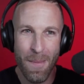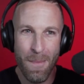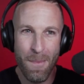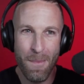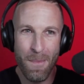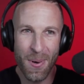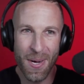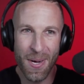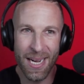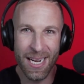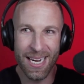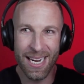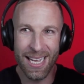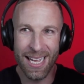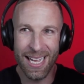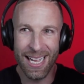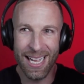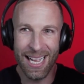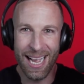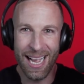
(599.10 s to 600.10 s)
but
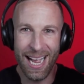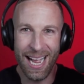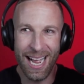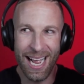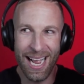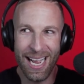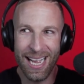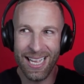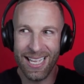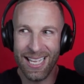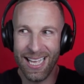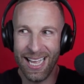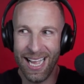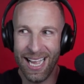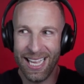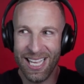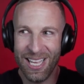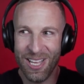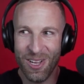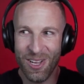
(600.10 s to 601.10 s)
I,
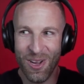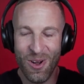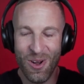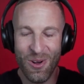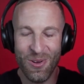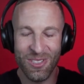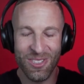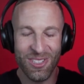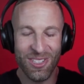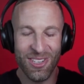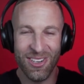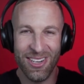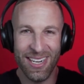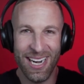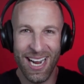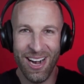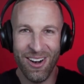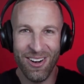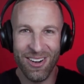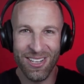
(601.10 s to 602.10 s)
I can go in
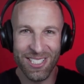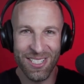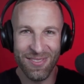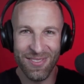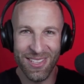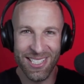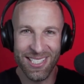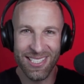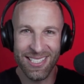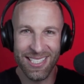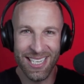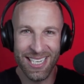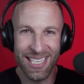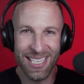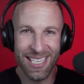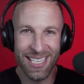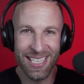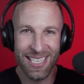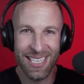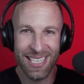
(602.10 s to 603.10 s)
certain areas of the
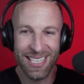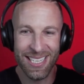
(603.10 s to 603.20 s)
city